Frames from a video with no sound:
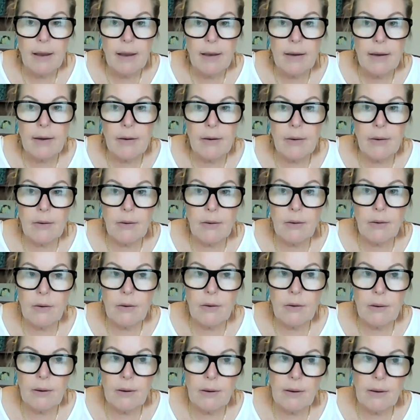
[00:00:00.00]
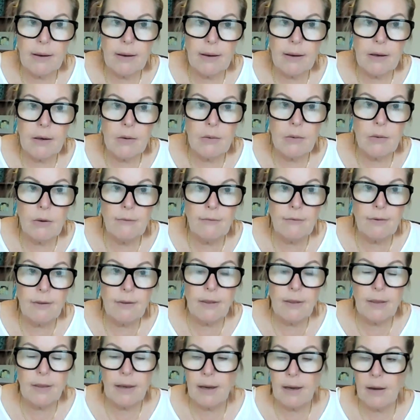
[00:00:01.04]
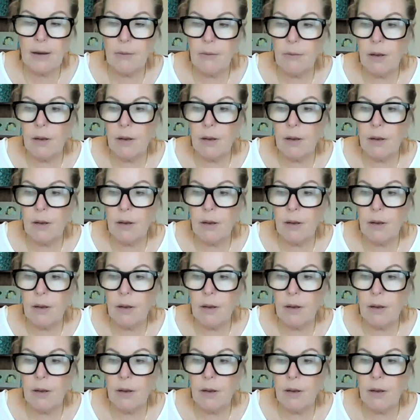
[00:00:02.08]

you know, you often think,